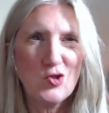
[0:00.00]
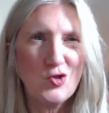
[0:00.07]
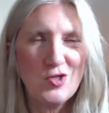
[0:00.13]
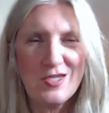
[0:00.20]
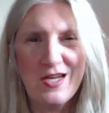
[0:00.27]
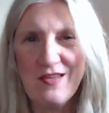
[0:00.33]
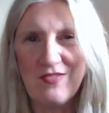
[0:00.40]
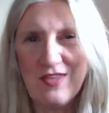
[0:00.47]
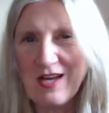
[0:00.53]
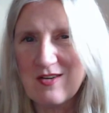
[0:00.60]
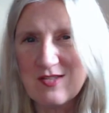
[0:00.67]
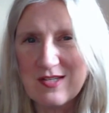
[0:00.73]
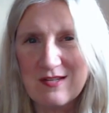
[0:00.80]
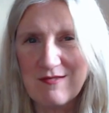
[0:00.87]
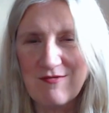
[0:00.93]

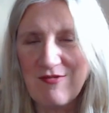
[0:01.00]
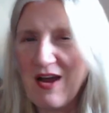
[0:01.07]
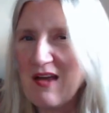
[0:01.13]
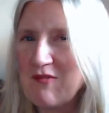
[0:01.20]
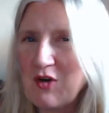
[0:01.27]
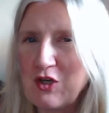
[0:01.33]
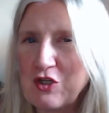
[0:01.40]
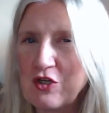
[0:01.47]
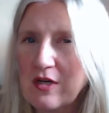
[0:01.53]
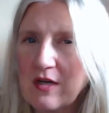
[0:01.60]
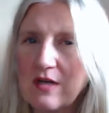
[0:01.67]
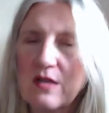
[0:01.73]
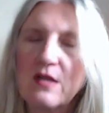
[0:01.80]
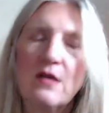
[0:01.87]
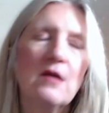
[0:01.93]

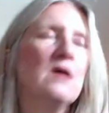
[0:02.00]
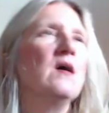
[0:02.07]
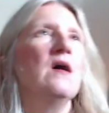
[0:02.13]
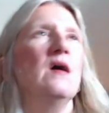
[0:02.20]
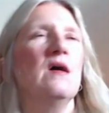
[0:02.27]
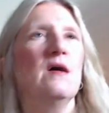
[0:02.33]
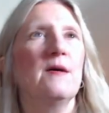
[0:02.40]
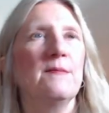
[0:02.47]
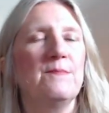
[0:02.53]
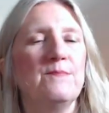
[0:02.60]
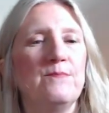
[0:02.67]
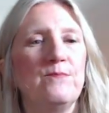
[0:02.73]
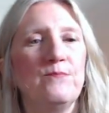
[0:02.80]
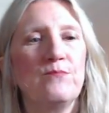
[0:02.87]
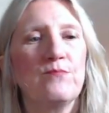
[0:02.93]
10,500
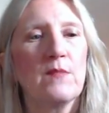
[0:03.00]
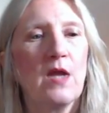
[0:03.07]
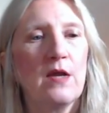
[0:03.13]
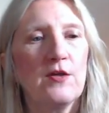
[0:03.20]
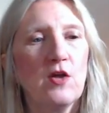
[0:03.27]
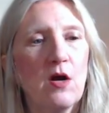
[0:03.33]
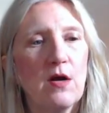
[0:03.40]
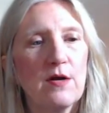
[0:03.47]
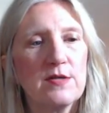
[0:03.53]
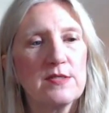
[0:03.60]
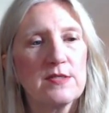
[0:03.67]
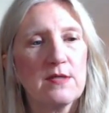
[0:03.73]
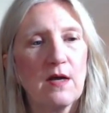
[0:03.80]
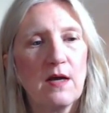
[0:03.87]
um, yards.